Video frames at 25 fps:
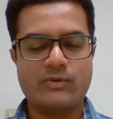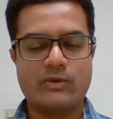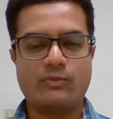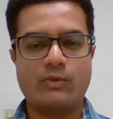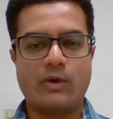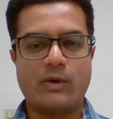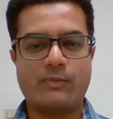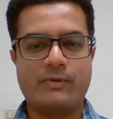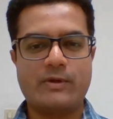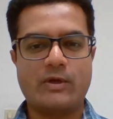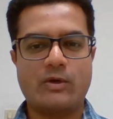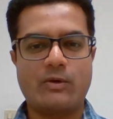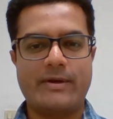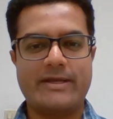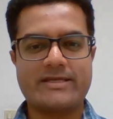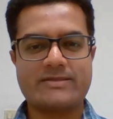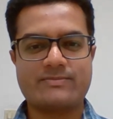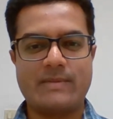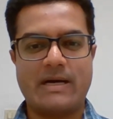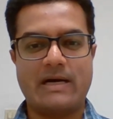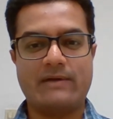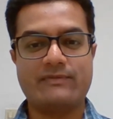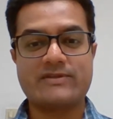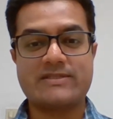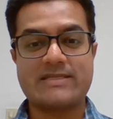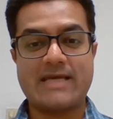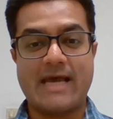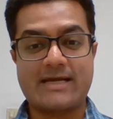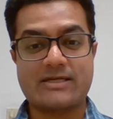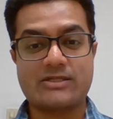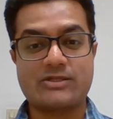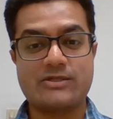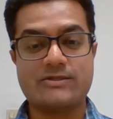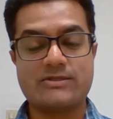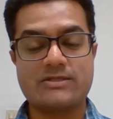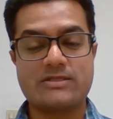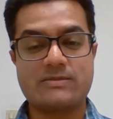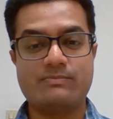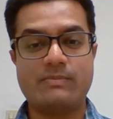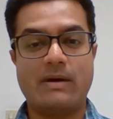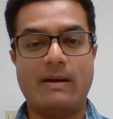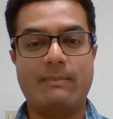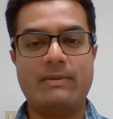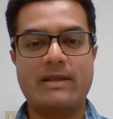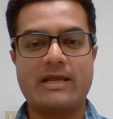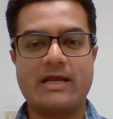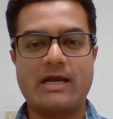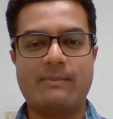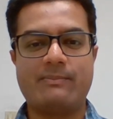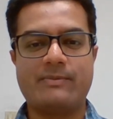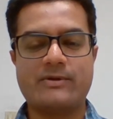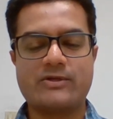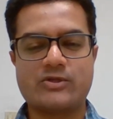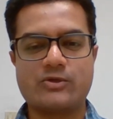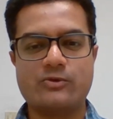with what we call as Marvis actions, bubbling up